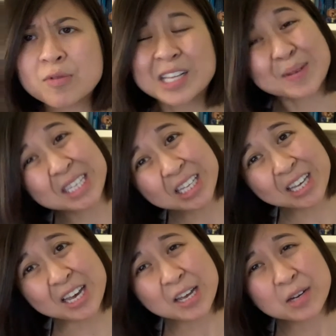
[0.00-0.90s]
that's
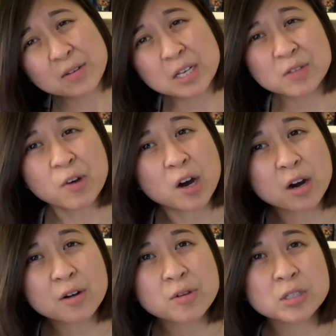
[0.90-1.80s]
basically it thus
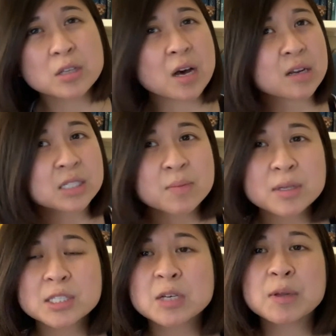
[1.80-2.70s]
far. There's a lot of
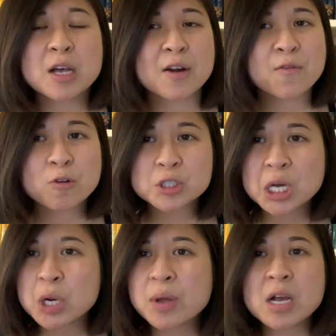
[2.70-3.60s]
symbolism, a lot of
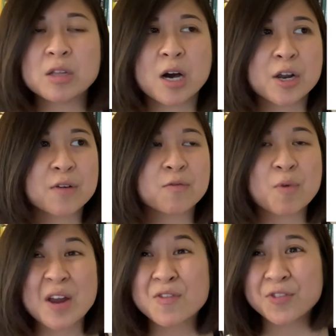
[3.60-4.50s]
foreshadowing, a lot of
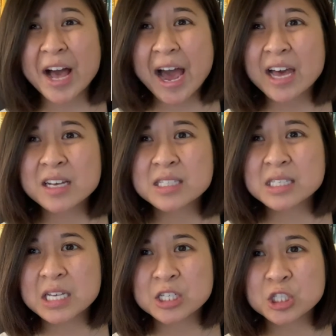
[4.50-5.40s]
red flags
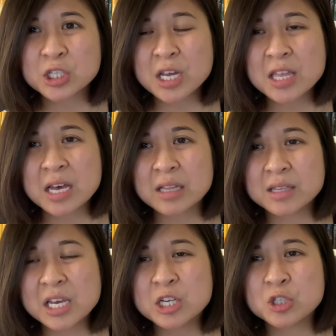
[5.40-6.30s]
essentially that
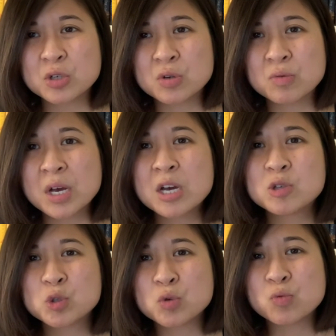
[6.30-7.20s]
lead you
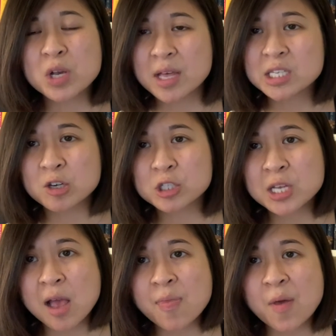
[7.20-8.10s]
to realize and
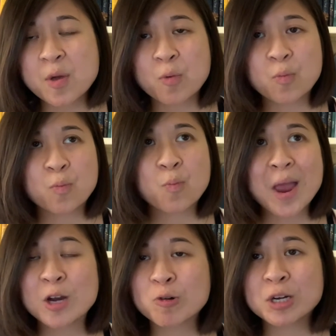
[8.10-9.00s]
understand that their
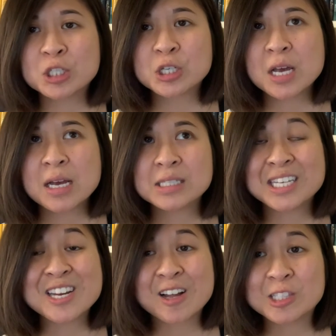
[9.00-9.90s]
marriage
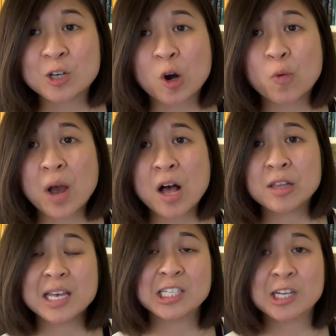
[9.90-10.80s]
did not start
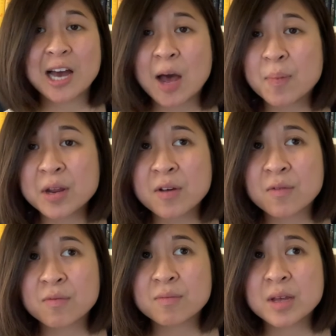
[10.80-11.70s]
well, is not
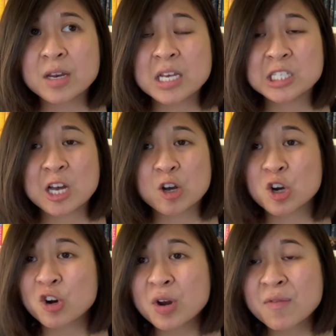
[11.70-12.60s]
happening, and is not
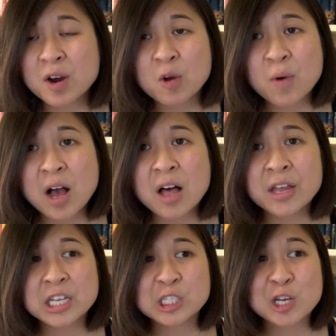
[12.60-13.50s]
occurring very well,
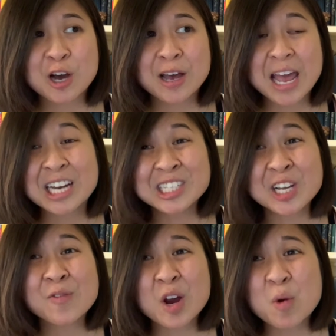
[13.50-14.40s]
and is not
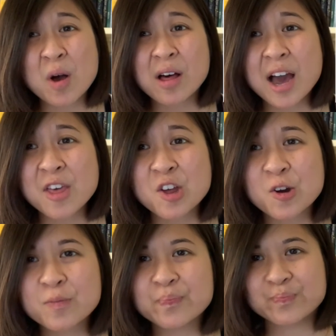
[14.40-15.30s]
ending very well either.